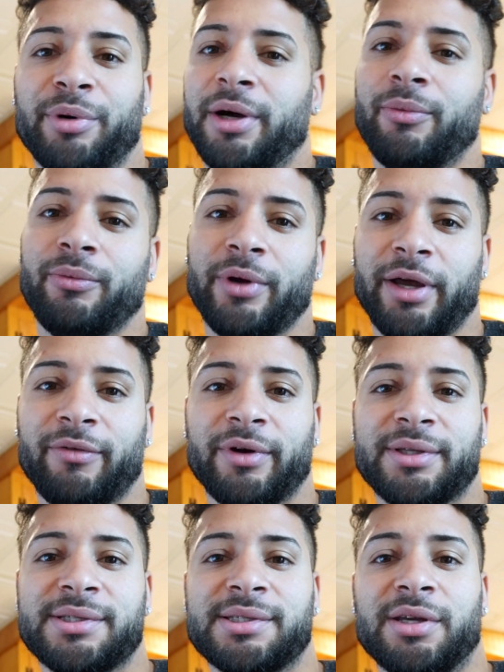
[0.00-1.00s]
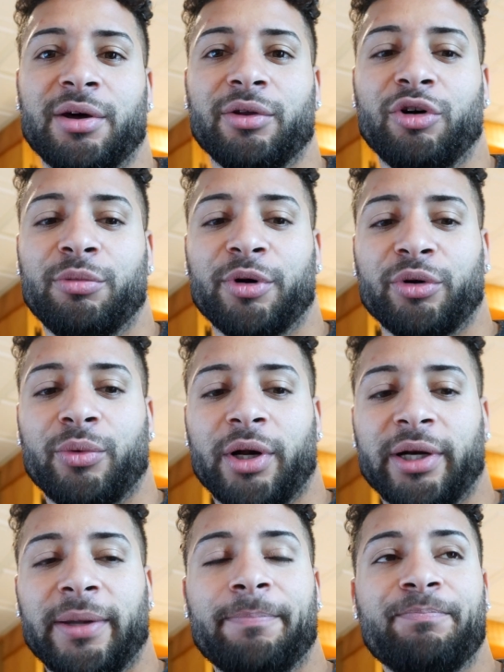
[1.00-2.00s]
But whatever, it's, you know, the homeowner
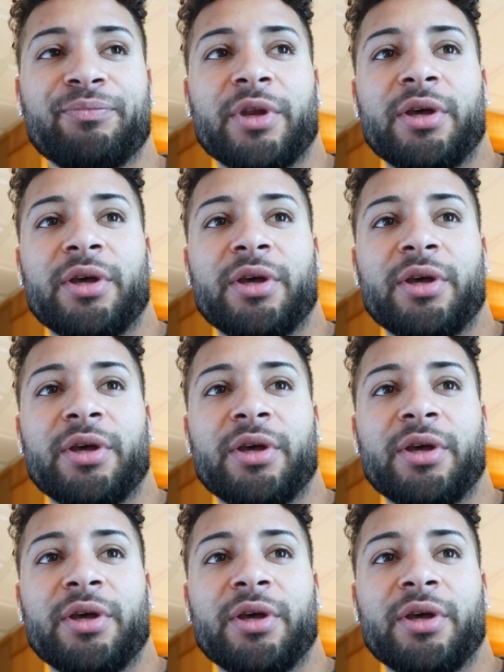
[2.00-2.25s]
wanted it.